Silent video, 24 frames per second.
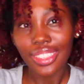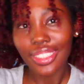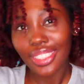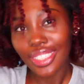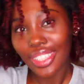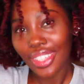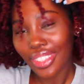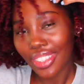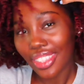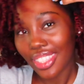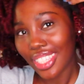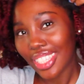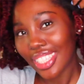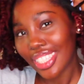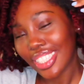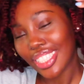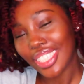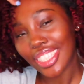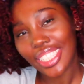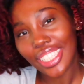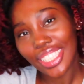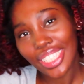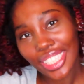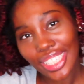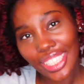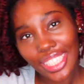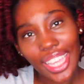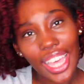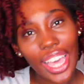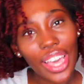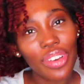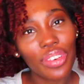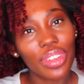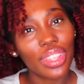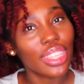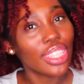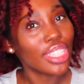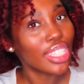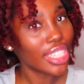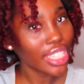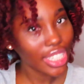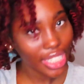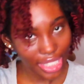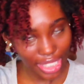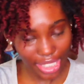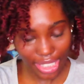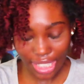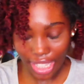So this is how it
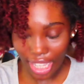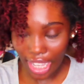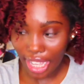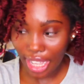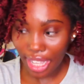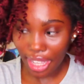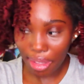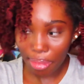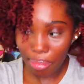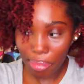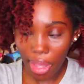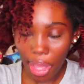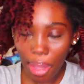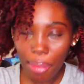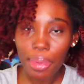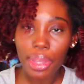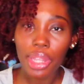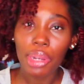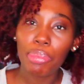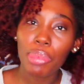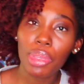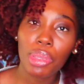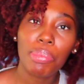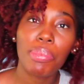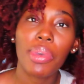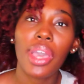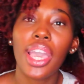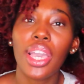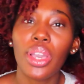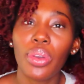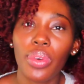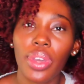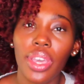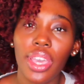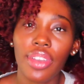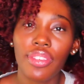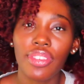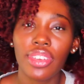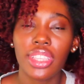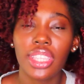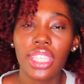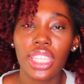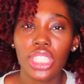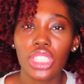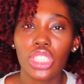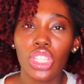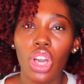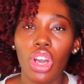looks. I'm going to be back when
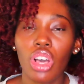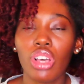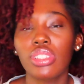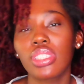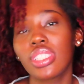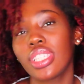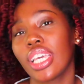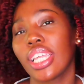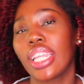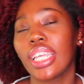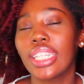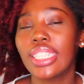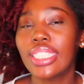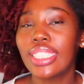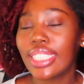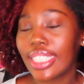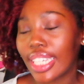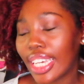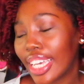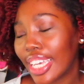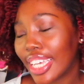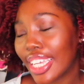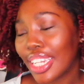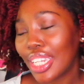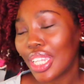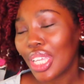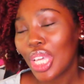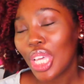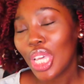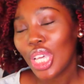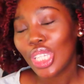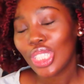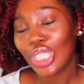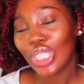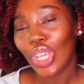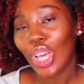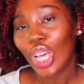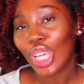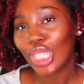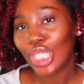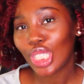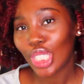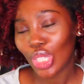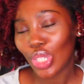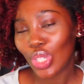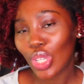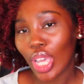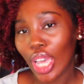everything's all said and done. So I'll
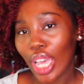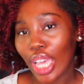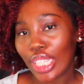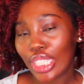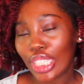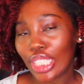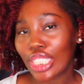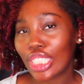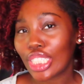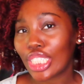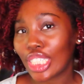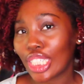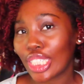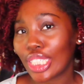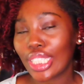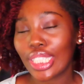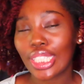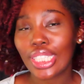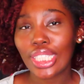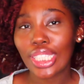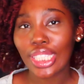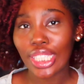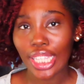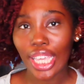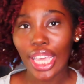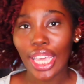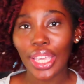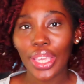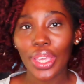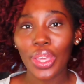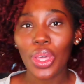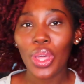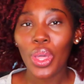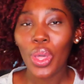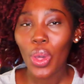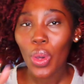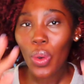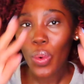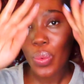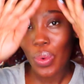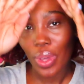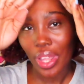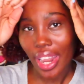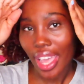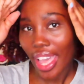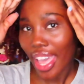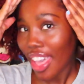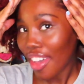see you guys in just a sec
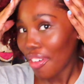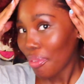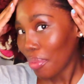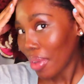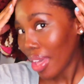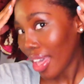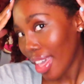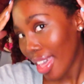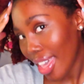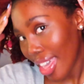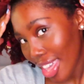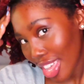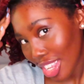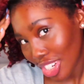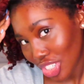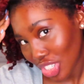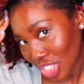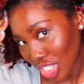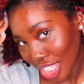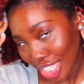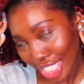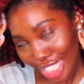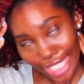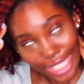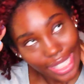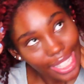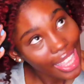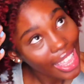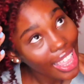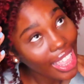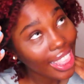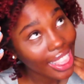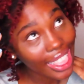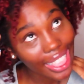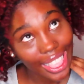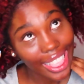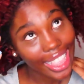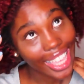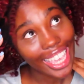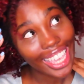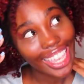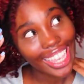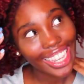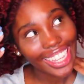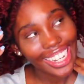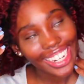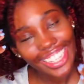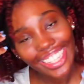when I have my edges
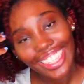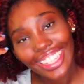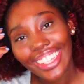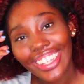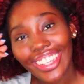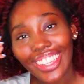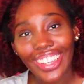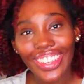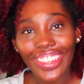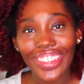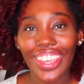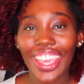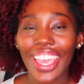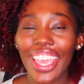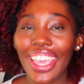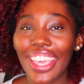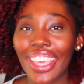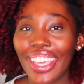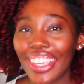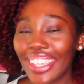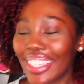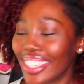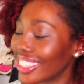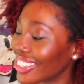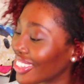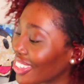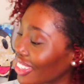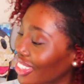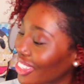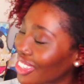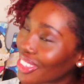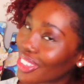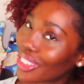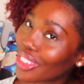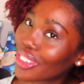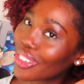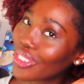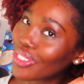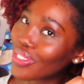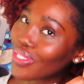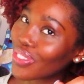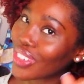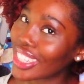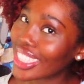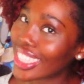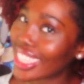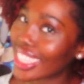laid. Okay, one